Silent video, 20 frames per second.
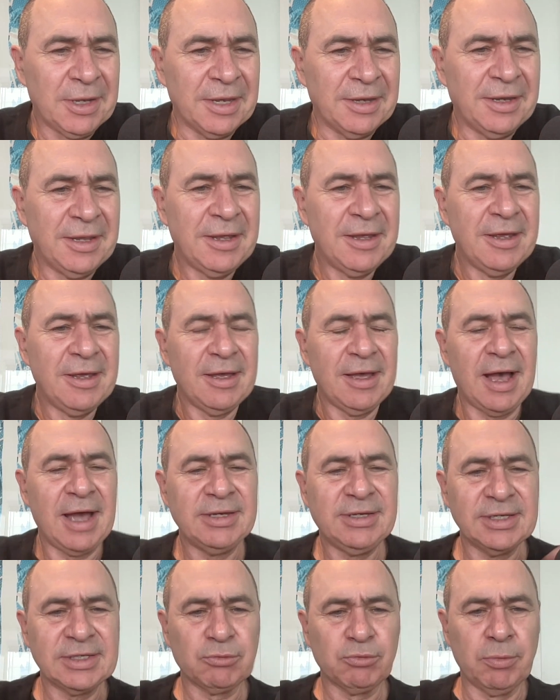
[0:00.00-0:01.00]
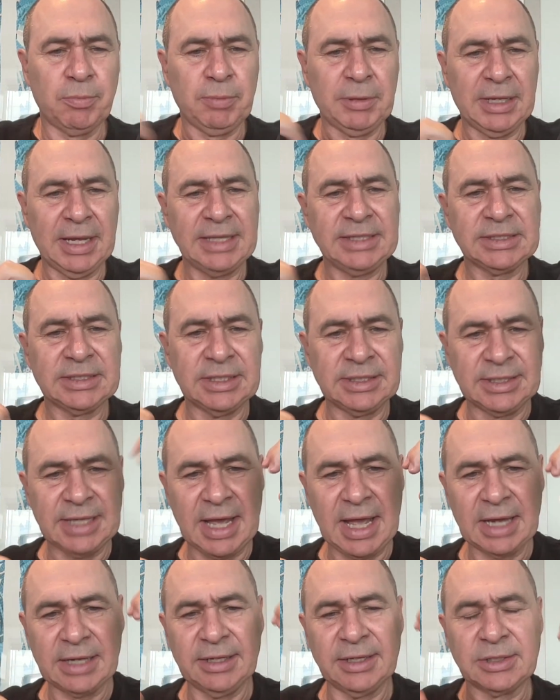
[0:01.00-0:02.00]
And I just replaced the
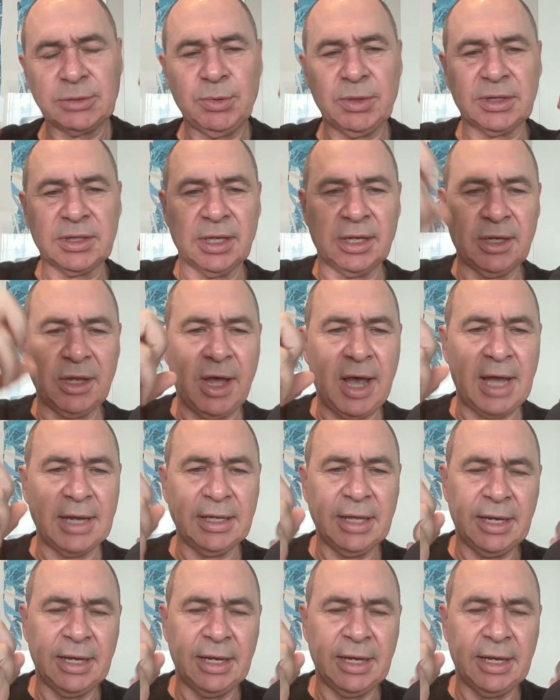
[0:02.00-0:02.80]
darkness with the light.